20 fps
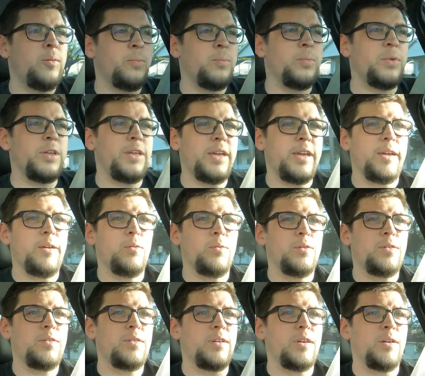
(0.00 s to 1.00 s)
But yeah, it
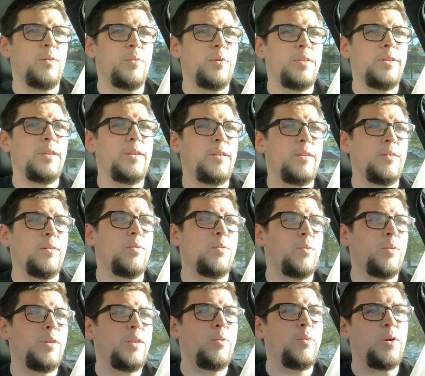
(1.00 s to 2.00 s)
was really
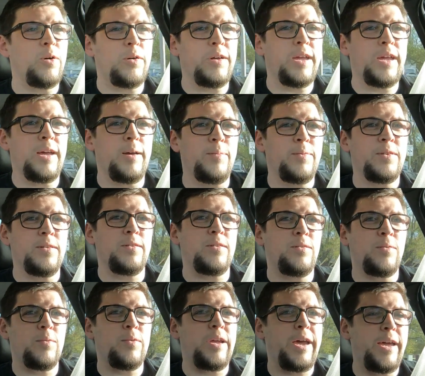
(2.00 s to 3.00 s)
well kept. It
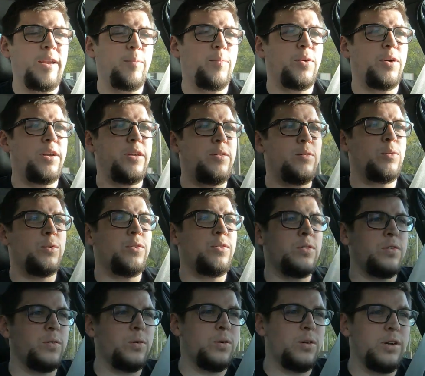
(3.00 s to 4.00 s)
had a pretty cool
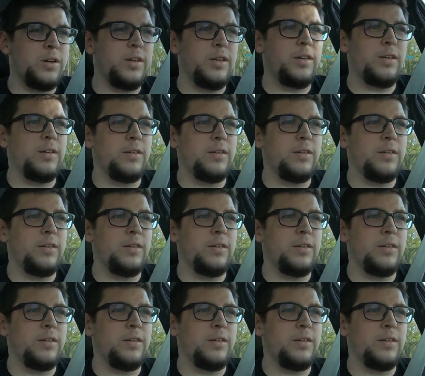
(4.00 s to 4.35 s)
story.